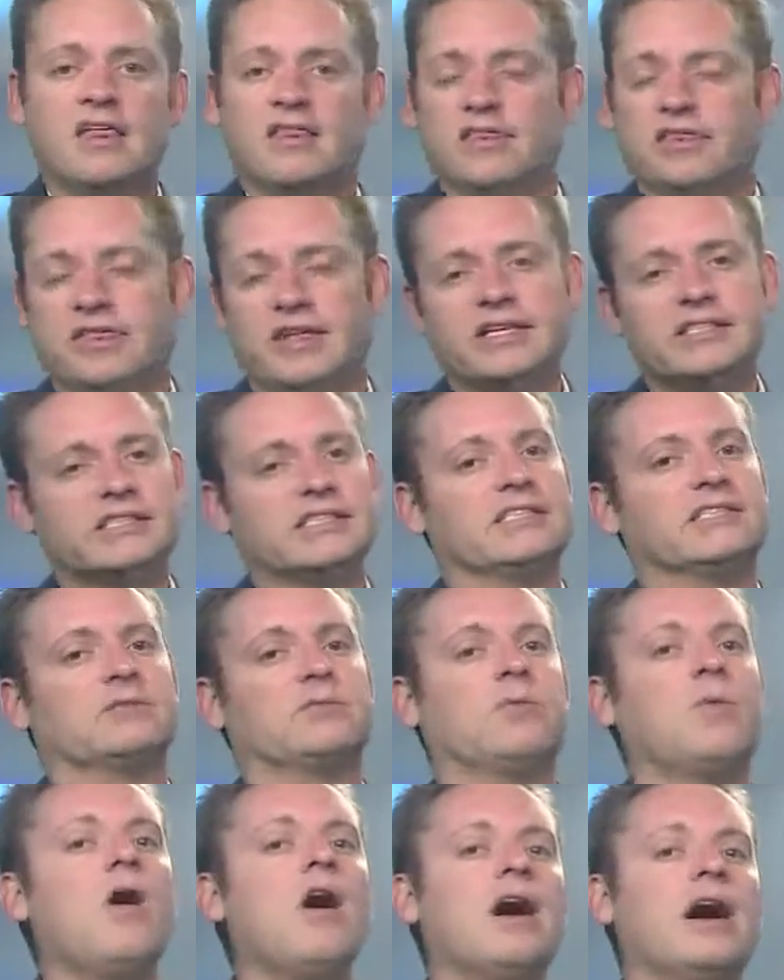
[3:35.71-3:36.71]
This
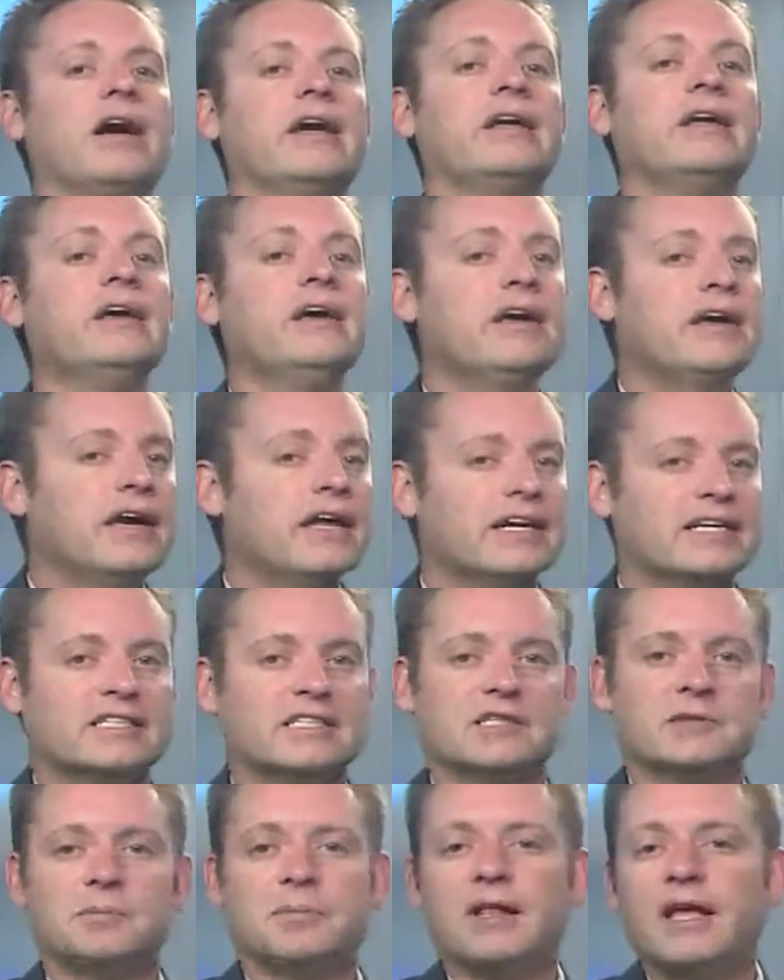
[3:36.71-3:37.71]
is why, and
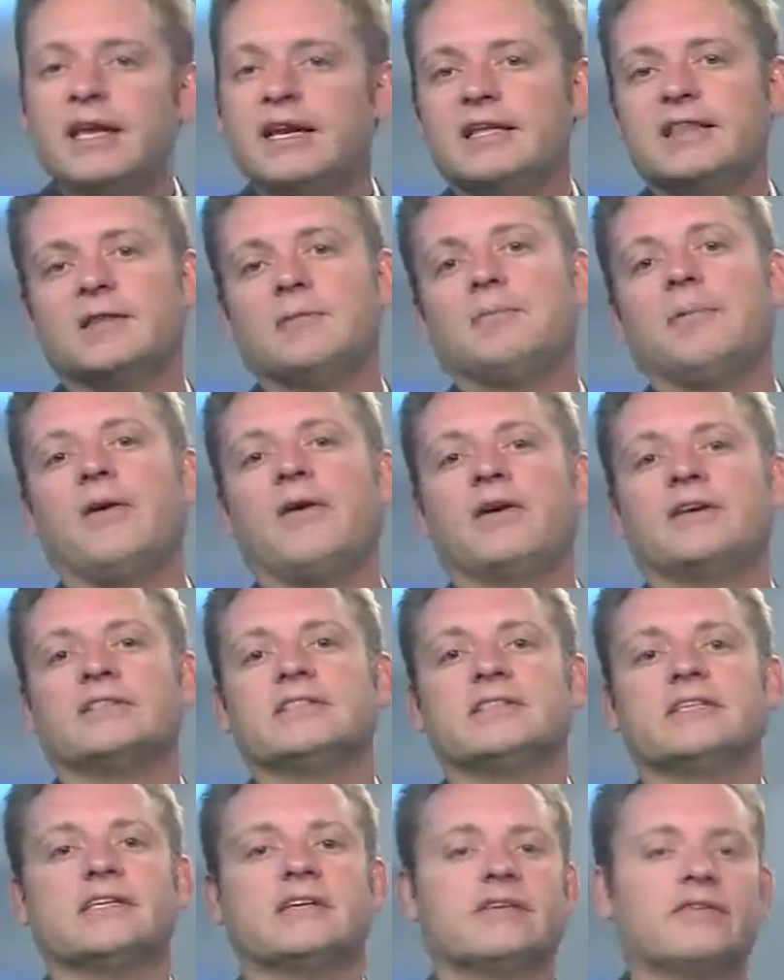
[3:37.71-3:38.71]
explaining the
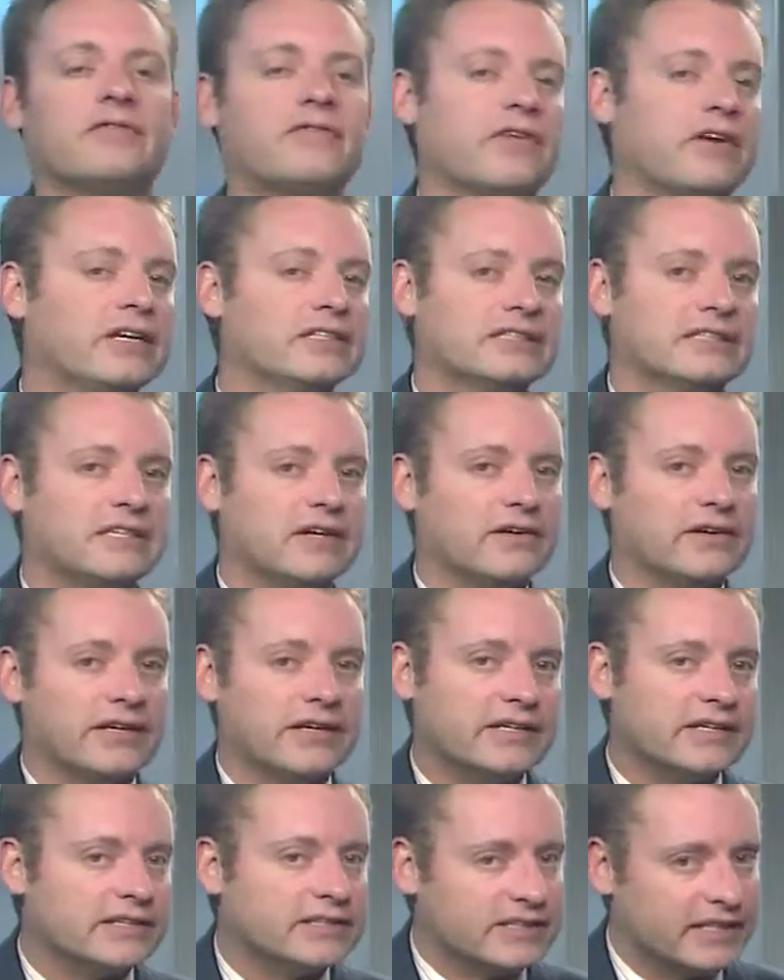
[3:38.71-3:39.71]
parts that your friends don't
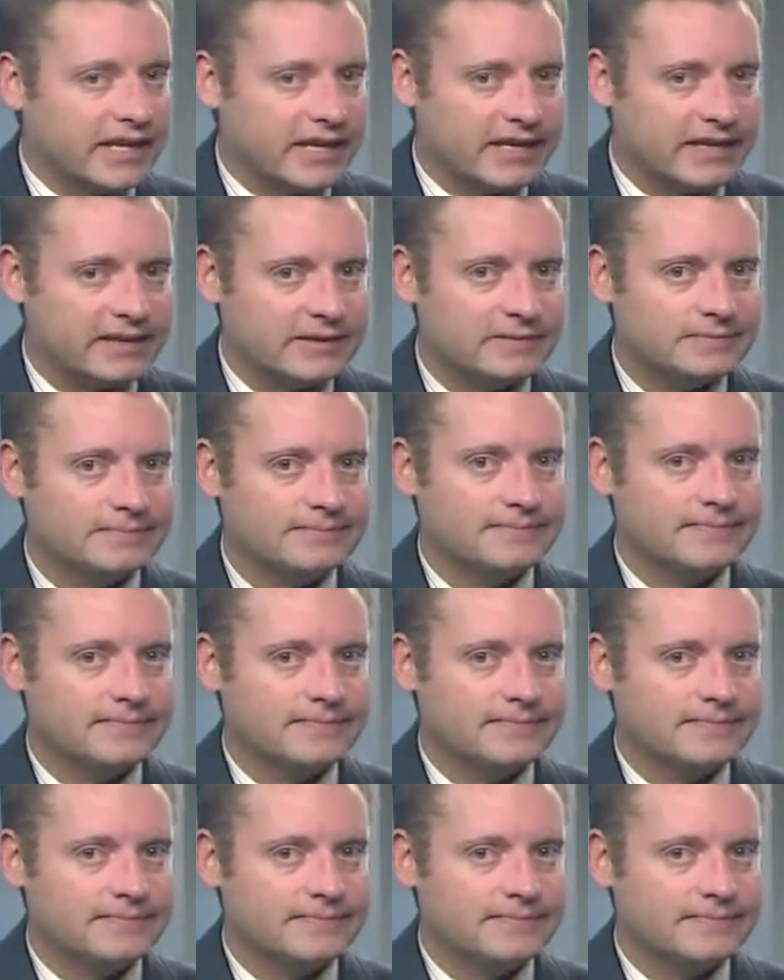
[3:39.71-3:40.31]
understand.